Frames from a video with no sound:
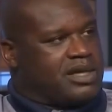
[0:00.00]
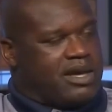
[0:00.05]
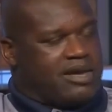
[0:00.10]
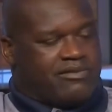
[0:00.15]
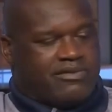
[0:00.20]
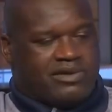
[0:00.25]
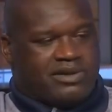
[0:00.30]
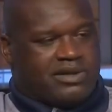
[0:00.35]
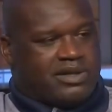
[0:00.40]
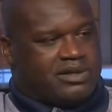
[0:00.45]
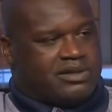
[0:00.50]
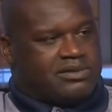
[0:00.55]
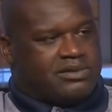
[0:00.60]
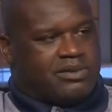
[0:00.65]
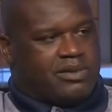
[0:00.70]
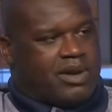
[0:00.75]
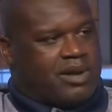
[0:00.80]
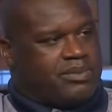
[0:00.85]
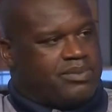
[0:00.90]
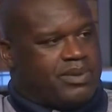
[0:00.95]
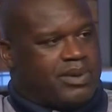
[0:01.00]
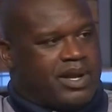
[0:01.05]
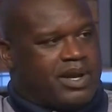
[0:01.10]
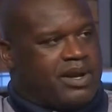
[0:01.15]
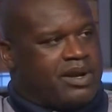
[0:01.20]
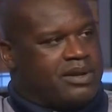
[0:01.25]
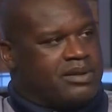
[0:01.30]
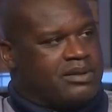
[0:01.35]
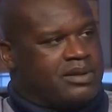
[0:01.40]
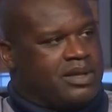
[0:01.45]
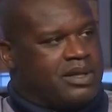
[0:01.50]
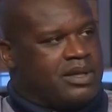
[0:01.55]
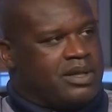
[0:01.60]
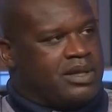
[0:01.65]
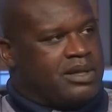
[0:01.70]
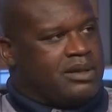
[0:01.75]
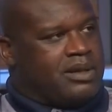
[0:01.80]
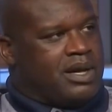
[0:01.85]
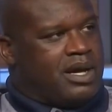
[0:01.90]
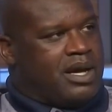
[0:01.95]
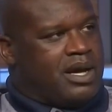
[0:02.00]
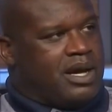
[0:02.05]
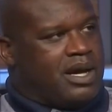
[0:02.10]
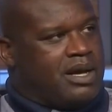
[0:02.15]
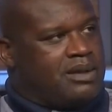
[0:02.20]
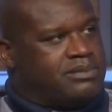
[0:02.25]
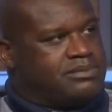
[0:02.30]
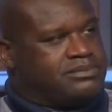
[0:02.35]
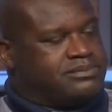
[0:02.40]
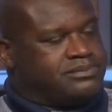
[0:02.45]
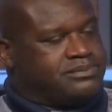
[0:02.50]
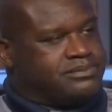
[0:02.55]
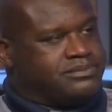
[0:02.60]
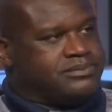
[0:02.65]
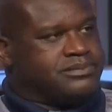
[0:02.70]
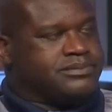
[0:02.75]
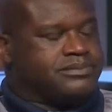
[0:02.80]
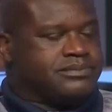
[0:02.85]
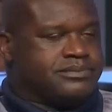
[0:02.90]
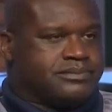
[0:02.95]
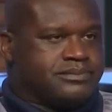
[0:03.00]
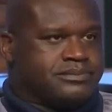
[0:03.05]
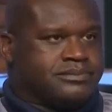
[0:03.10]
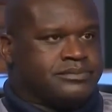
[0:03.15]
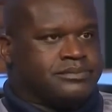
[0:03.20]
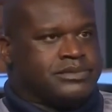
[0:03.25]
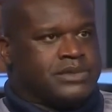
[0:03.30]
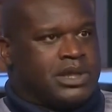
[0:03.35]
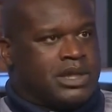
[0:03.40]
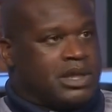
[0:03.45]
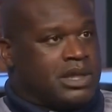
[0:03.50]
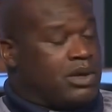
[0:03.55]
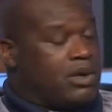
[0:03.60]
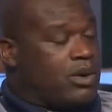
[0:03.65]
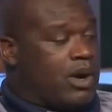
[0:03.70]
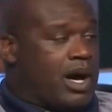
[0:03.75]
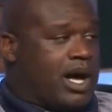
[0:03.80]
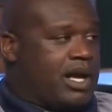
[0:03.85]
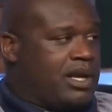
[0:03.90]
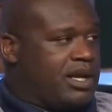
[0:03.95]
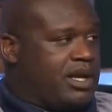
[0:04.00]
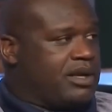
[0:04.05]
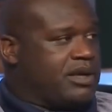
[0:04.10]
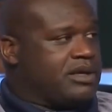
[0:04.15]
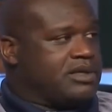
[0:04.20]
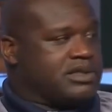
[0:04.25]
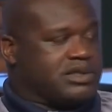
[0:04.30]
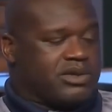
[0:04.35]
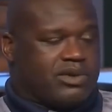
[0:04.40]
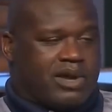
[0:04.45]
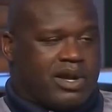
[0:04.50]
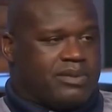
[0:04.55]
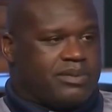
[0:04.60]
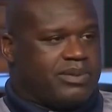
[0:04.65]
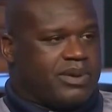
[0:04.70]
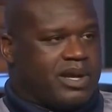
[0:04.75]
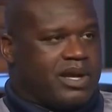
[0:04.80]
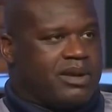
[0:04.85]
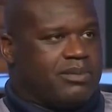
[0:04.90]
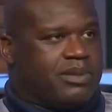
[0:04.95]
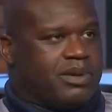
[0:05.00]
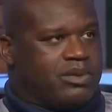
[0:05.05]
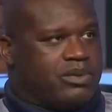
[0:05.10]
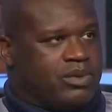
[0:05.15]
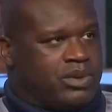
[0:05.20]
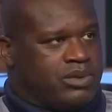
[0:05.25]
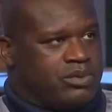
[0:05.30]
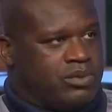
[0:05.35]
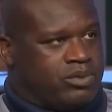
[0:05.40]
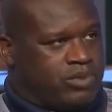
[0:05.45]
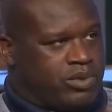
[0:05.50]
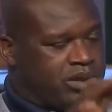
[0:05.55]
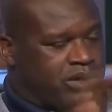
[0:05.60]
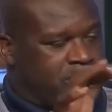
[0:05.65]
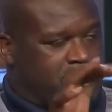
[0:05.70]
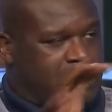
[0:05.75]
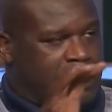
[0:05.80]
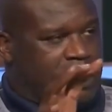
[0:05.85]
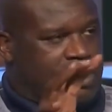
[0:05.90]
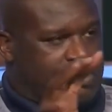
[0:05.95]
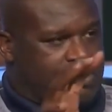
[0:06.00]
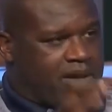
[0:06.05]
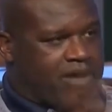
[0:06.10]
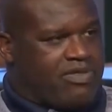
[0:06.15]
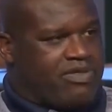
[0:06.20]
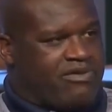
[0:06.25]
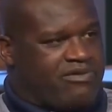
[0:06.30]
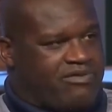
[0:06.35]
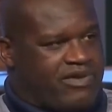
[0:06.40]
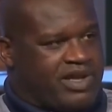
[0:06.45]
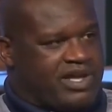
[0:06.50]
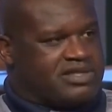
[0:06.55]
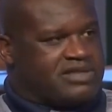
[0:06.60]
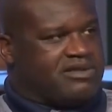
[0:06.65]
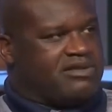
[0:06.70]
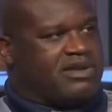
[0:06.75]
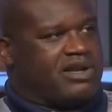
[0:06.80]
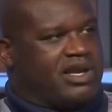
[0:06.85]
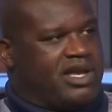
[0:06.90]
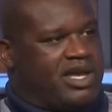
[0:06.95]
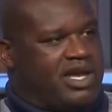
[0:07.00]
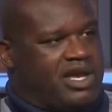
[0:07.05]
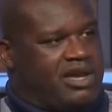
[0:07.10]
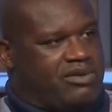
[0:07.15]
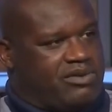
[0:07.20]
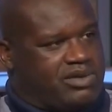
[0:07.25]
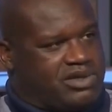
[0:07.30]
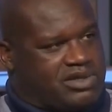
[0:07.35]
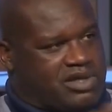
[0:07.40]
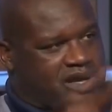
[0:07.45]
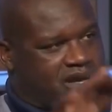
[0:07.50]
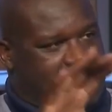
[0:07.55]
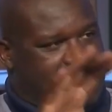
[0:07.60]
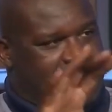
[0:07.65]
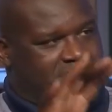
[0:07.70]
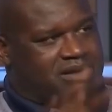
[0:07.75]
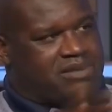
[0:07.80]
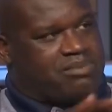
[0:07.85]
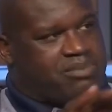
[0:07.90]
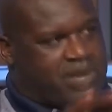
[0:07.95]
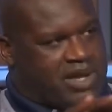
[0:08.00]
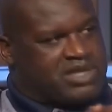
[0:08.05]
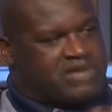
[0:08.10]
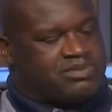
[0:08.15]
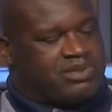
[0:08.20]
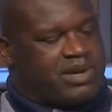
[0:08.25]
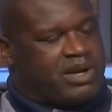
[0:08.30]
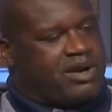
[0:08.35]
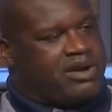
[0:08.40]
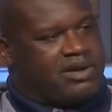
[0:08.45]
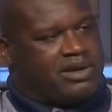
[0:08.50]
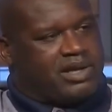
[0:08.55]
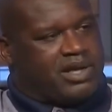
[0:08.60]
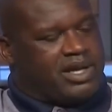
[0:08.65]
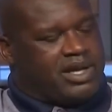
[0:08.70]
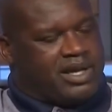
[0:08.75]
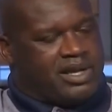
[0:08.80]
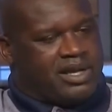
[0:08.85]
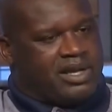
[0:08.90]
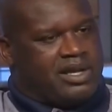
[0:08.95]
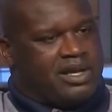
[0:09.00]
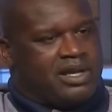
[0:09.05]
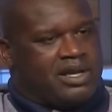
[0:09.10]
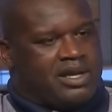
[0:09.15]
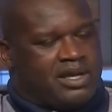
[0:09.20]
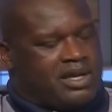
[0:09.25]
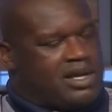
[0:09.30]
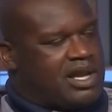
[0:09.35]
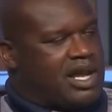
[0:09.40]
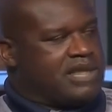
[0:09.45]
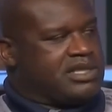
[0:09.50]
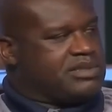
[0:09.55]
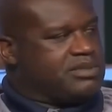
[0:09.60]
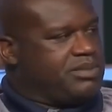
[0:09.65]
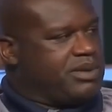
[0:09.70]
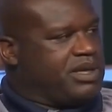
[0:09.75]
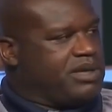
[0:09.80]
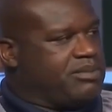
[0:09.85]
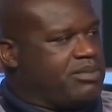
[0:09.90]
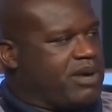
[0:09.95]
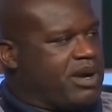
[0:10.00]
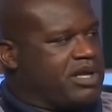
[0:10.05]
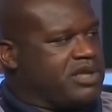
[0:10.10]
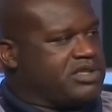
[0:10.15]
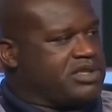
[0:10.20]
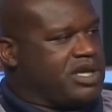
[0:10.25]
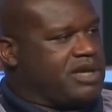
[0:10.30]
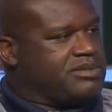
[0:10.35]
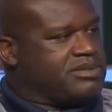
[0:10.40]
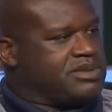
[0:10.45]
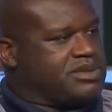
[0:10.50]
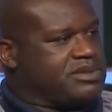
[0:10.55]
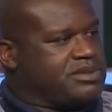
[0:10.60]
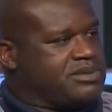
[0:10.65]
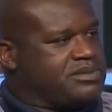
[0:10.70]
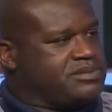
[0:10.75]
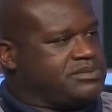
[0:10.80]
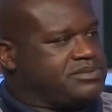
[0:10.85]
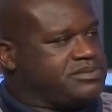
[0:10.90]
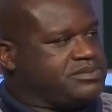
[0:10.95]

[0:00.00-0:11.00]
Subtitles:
Kevin is a great player. Kawhi Leonard is a great player. But when you talk about the face of the league, when you talk about the best player in the league, it has to be LeBron James.